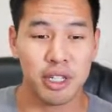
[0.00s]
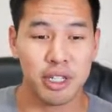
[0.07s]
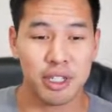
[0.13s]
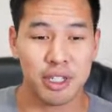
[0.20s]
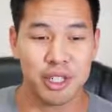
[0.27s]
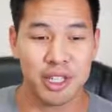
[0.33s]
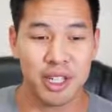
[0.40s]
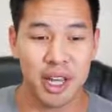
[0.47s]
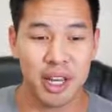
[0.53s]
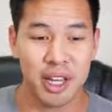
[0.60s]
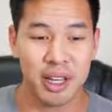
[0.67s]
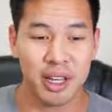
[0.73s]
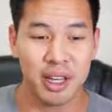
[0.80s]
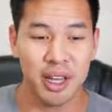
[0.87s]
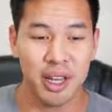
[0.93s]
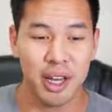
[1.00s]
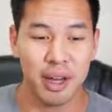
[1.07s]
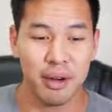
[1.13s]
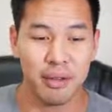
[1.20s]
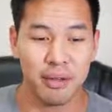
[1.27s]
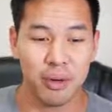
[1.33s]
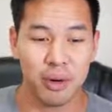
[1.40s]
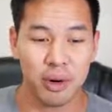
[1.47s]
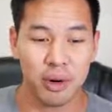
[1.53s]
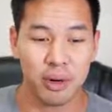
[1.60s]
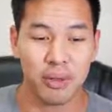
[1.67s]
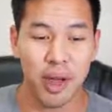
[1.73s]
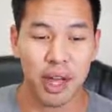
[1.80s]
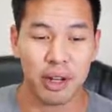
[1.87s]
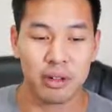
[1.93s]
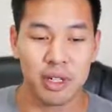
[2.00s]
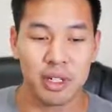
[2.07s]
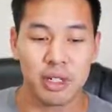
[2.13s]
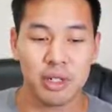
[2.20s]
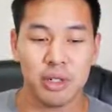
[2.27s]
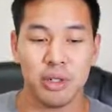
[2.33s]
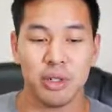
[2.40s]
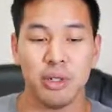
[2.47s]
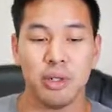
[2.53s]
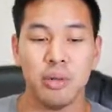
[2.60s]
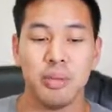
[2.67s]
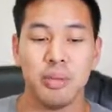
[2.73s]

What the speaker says: there's a setting for factories to